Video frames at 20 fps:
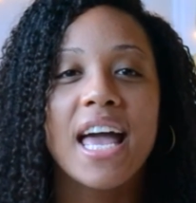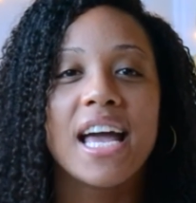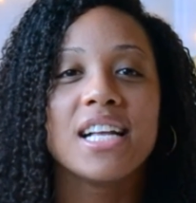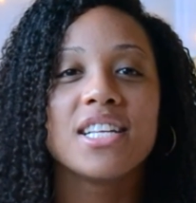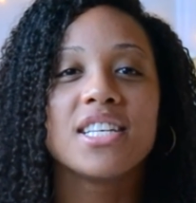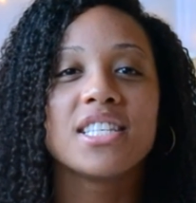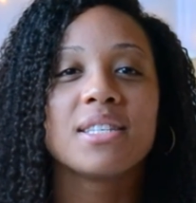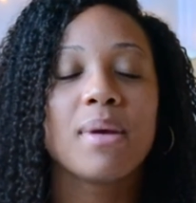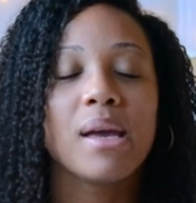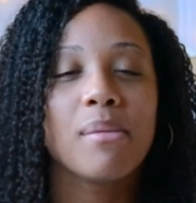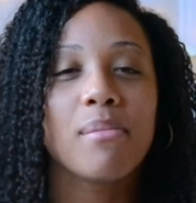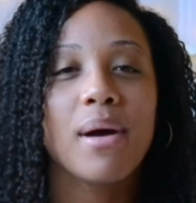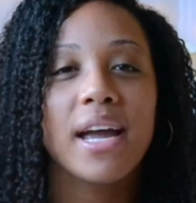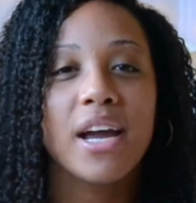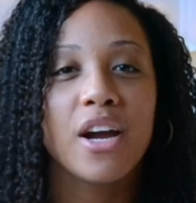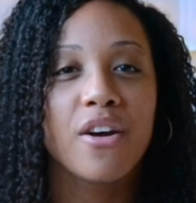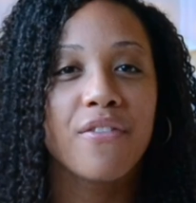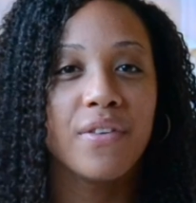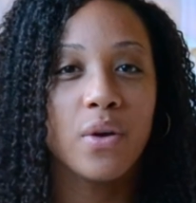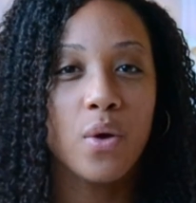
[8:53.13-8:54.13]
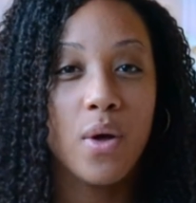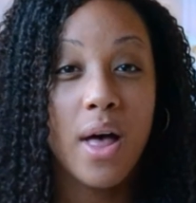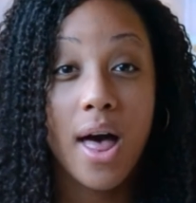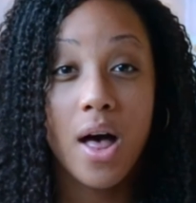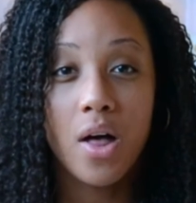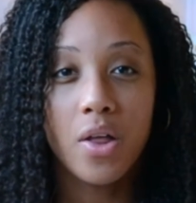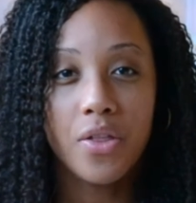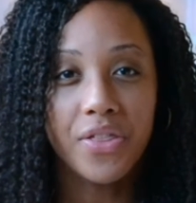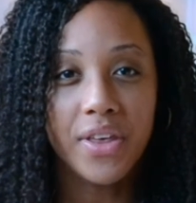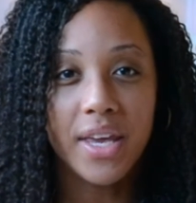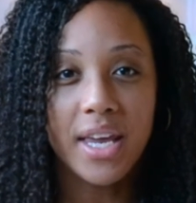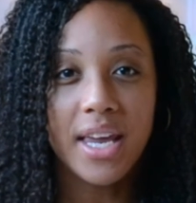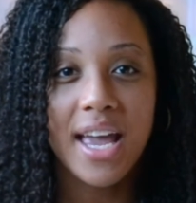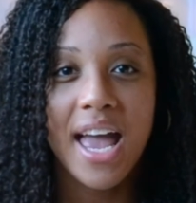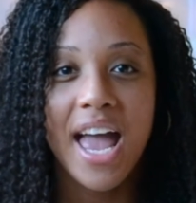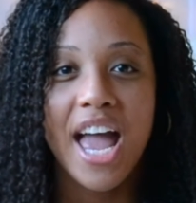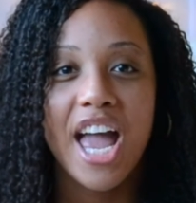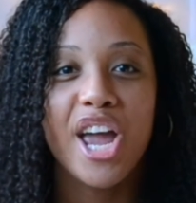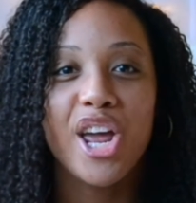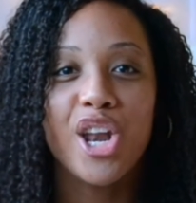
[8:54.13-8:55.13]
It just made my hair feel healthy
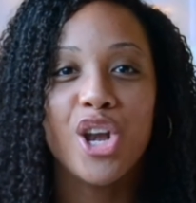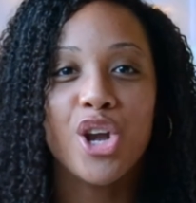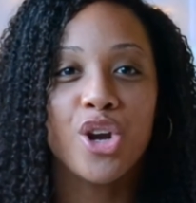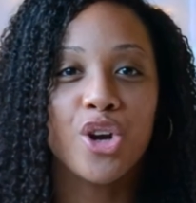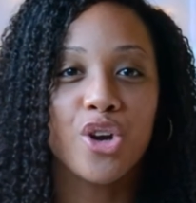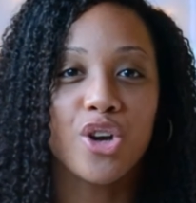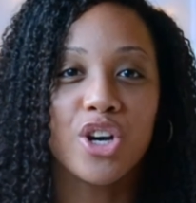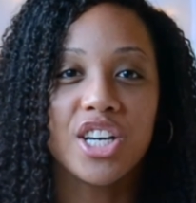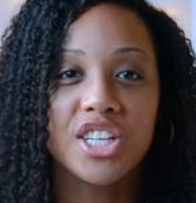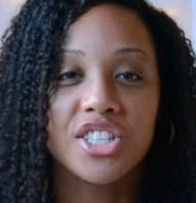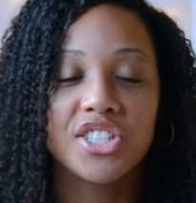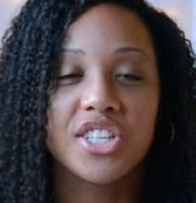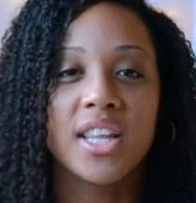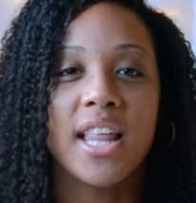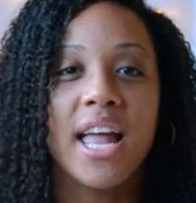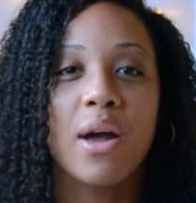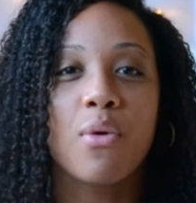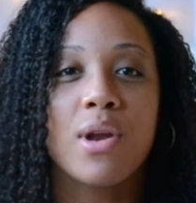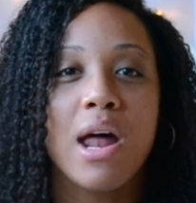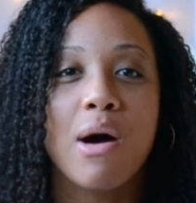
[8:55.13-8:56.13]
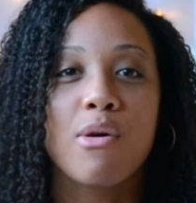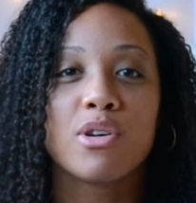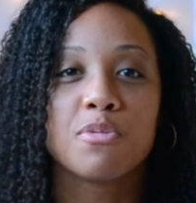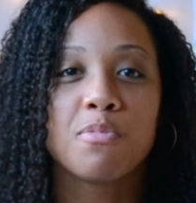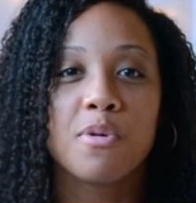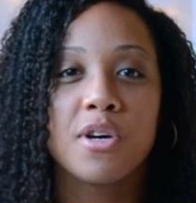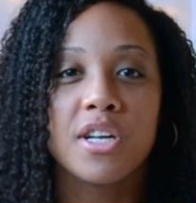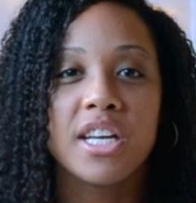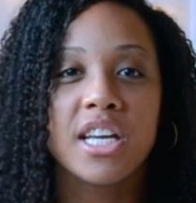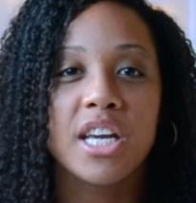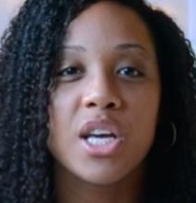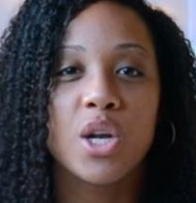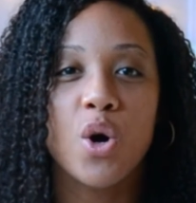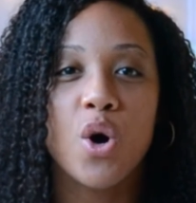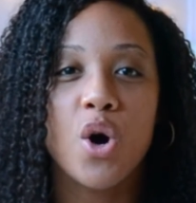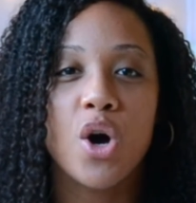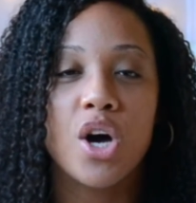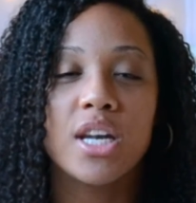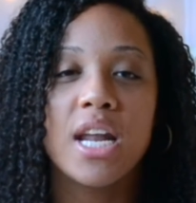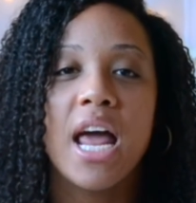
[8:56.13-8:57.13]
and nourished. And like when I was putting it
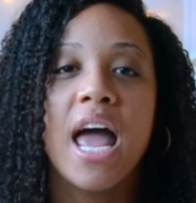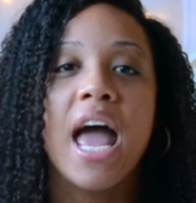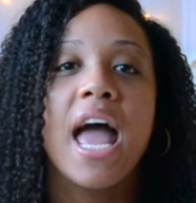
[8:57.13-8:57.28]
on,